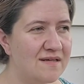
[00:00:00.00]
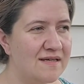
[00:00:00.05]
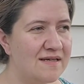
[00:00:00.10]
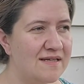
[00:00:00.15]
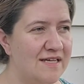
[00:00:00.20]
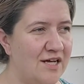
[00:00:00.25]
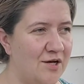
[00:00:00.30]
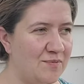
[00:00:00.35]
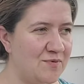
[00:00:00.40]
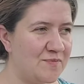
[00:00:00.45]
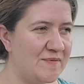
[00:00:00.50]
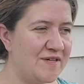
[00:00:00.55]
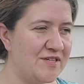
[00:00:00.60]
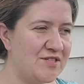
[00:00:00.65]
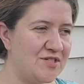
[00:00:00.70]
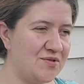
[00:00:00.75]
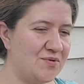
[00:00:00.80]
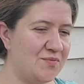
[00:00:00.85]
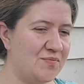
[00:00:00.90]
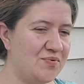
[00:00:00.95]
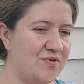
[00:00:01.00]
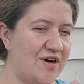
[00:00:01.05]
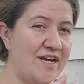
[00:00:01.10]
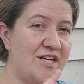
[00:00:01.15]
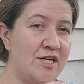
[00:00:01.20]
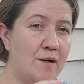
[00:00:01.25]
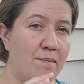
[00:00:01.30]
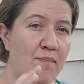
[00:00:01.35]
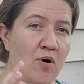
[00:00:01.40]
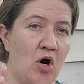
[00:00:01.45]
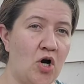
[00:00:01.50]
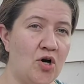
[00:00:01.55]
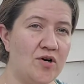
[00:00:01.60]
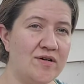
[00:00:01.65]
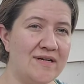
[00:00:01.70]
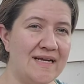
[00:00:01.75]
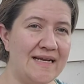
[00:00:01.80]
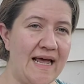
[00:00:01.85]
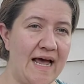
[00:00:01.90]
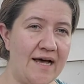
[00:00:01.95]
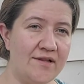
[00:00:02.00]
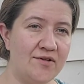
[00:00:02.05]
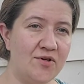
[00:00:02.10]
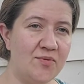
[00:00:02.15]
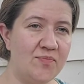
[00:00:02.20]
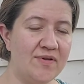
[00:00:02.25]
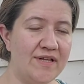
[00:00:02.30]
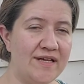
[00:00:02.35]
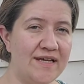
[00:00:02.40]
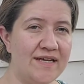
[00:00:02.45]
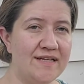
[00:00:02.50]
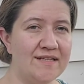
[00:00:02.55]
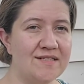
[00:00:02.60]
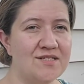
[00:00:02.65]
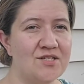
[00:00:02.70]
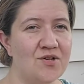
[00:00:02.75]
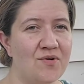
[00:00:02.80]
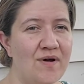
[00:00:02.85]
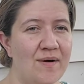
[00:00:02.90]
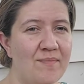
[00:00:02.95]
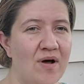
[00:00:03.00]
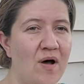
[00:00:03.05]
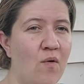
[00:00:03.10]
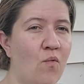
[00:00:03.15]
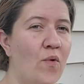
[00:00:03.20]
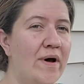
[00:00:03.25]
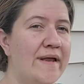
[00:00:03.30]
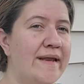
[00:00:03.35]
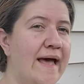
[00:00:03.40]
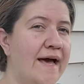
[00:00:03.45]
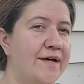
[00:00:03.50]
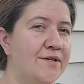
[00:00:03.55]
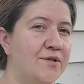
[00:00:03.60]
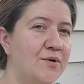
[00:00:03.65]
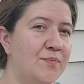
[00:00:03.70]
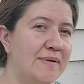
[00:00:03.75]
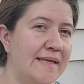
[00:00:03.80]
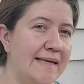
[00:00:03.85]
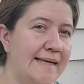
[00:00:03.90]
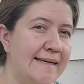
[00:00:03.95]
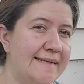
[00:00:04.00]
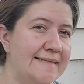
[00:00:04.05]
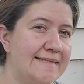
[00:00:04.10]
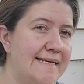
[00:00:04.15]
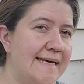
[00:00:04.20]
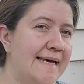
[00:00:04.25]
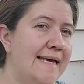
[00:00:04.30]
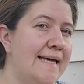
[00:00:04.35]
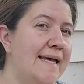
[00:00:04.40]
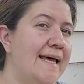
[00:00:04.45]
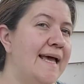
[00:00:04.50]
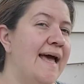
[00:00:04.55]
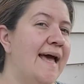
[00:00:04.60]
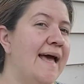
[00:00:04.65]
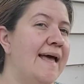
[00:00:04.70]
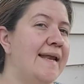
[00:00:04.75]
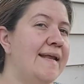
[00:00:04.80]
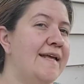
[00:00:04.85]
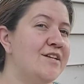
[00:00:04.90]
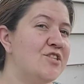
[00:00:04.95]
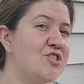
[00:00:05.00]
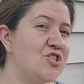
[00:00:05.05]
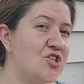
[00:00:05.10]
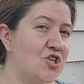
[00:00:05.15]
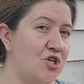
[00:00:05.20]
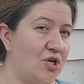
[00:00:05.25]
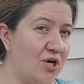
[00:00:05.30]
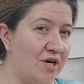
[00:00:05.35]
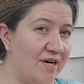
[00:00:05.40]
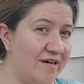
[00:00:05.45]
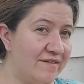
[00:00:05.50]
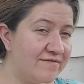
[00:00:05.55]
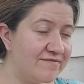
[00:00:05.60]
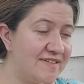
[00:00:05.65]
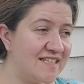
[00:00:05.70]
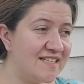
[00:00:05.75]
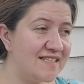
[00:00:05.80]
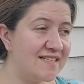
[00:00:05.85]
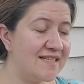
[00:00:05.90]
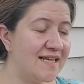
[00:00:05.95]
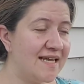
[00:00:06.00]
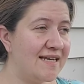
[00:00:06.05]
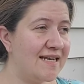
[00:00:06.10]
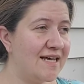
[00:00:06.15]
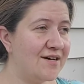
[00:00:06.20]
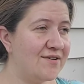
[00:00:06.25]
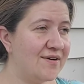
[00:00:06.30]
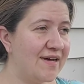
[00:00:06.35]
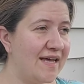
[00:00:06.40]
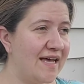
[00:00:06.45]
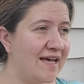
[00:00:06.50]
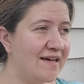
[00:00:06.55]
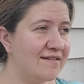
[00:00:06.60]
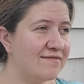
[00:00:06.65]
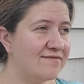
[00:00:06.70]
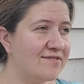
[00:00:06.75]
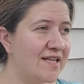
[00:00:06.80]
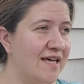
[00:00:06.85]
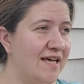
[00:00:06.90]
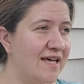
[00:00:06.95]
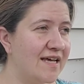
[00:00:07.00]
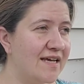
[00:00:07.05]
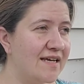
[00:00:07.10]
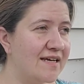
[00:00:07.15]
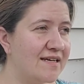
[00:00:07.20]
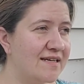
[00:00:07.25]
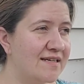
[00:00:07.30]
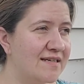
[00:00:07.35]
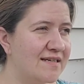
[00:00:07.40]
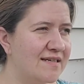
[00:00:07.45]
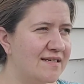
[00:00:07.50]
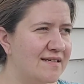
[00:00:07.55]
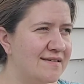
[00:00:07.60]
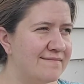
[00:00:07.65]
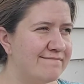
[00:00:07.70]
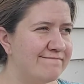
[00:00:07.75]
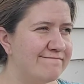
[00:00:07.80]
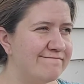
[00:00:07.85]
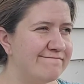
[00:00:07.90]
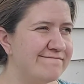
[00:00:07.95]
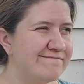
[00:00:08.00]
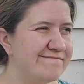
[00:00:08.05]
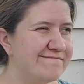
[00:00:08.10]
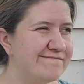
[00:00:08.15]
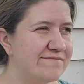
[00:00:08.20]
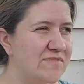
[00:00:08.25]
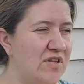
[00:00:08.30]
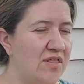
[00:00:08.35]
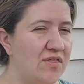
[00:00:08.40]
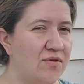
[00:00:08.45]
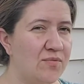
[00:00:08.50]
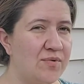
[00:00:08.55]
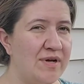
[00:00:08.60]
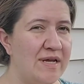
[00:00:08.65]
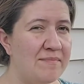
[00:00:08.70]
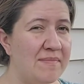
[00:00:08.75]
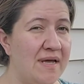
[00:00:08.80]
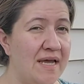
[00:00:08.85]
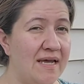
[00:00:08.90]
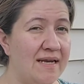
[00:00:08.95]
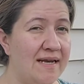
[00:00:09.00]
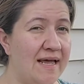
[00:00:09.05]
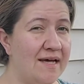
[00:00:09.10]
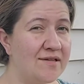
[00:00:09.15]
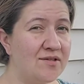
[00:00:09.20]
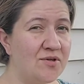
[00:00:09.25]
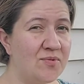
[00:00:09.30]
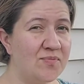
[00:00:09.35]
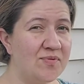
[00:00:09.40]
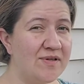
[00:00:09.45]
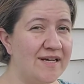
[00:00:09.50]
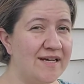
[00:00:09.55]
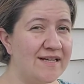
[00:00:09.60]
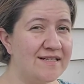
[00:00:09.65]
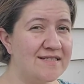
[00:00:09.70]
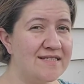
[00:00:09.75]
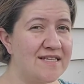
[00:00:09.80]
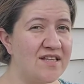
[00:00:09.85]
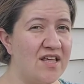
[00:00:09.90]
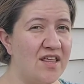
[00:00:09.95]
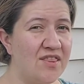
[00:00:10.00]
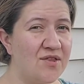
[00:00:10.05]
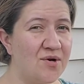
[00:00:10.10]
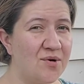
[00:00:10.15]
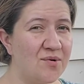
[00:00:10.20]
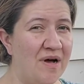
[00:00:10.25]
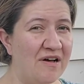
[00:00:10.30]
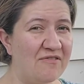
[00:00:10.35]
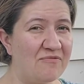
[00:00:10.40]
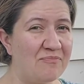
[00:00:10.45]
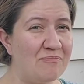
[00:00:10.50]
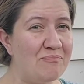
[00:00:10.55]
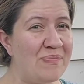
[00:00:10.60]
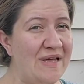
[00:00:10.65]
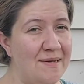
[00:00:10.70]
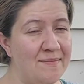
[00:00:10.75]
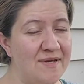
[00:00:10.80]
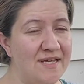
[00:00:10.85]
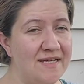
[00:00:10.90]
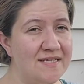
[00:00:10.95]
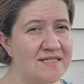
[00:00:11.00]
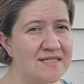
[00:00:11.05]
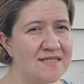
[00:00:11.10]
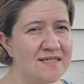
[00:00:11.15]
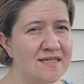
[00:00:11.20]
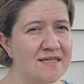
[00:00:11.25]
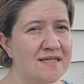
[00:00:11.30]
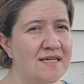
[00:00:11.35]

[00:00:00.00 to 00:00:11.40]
helped me to break apart an aloe plant. So I bought one aloe plant and it took off and and now I have like mm, three main aloe plants and they throw off babies